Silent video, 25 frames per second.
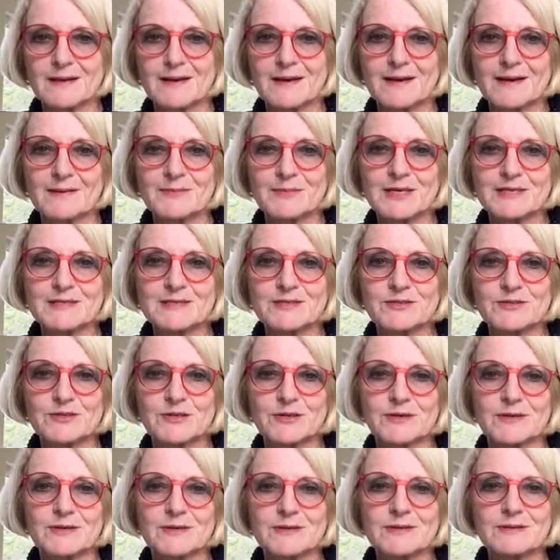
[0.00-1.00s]
As you
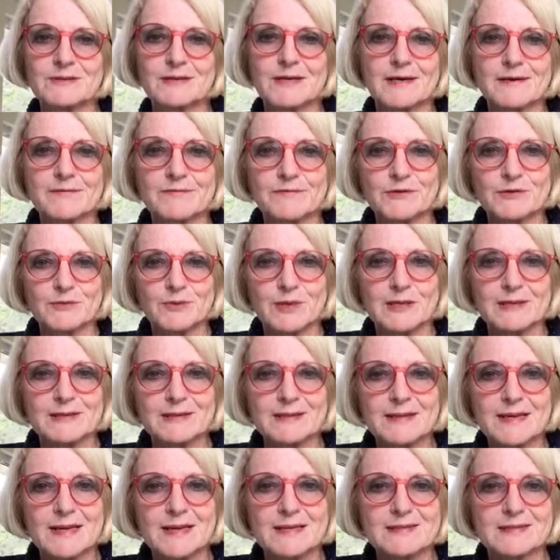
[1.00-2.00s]
know,
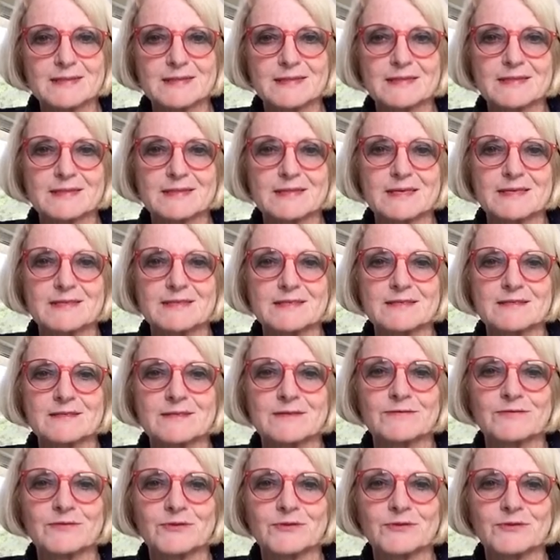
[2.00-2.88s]
everyone has an extension